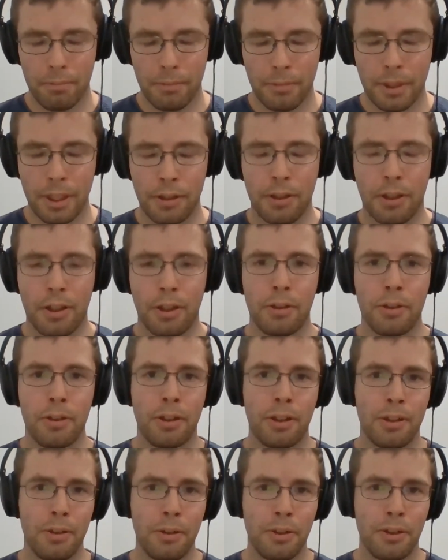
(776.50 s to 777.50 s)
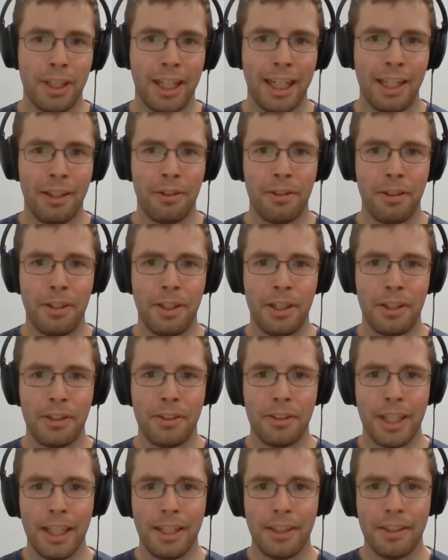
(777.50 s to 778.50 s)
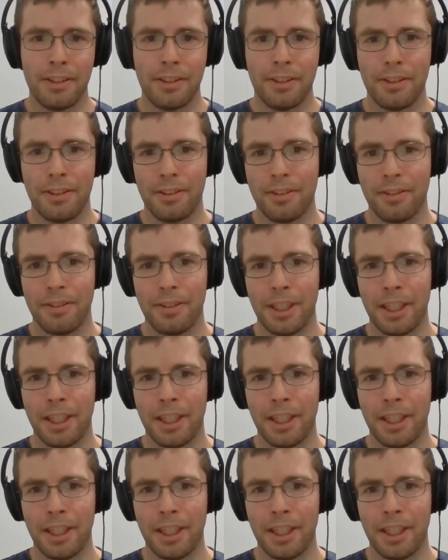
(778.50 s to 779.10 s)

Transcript: this also includes high nonlinear scales,